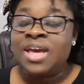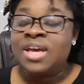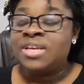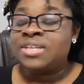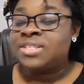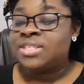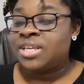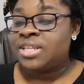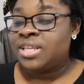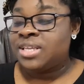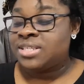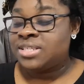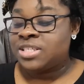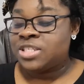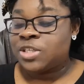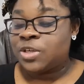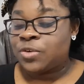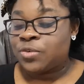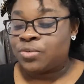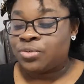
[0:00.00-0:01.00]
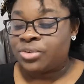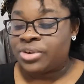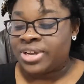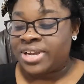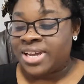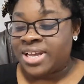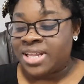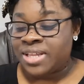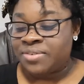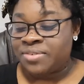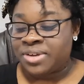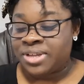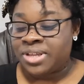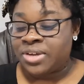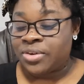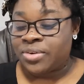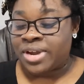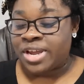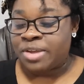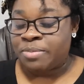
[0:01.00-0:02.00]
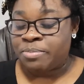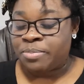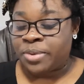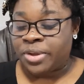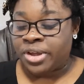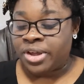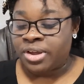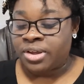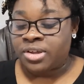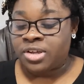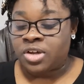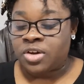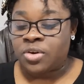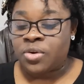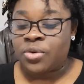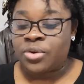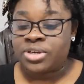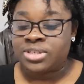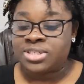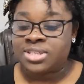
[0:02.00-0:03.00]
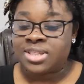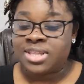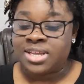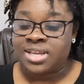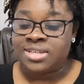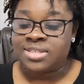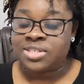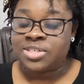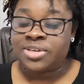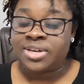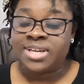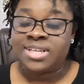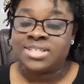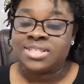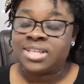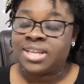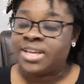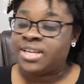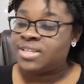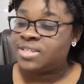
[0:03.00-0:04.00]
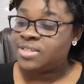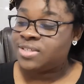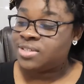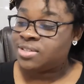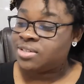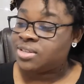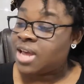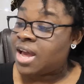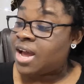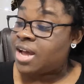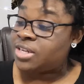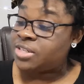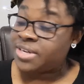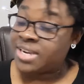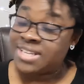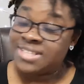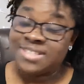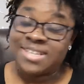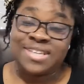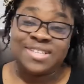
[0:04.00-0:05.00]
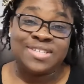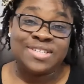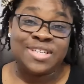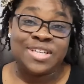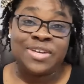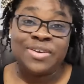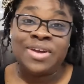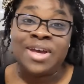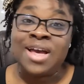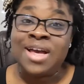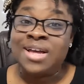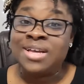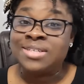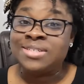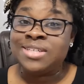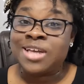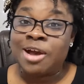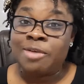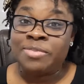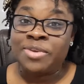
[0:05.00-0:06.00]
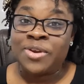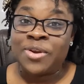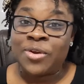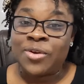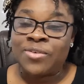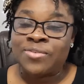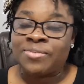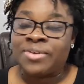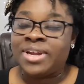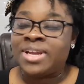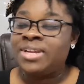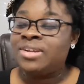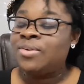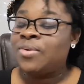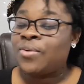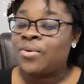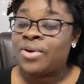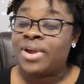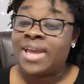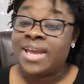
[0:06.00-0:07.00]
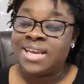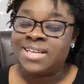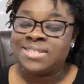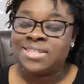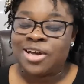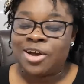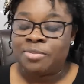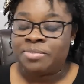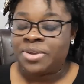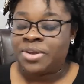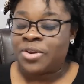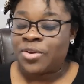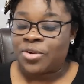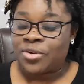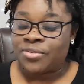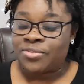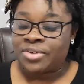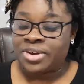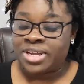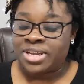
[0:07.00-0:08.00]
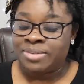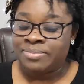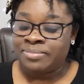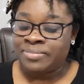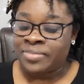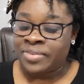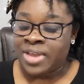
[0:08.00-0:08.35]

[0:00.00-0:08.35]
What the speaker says: So this is a really great book. Of course, this translates to zombie girlfriend or a zombie girlfriend.